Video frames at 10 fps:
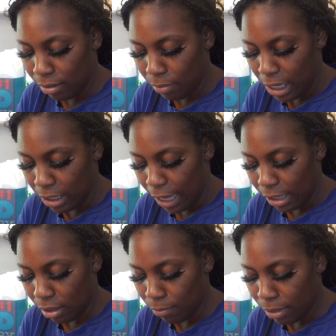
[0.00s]
and make
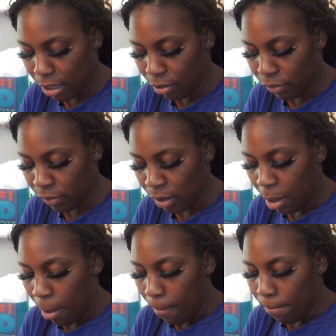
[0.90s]
like thumbnails
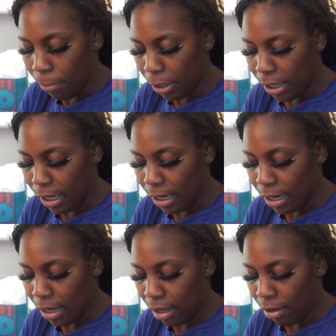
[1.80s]
but
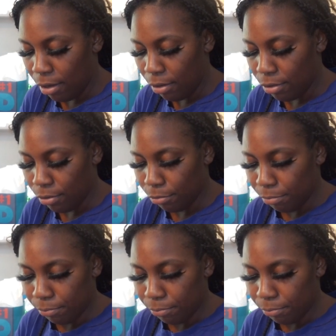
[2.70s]
um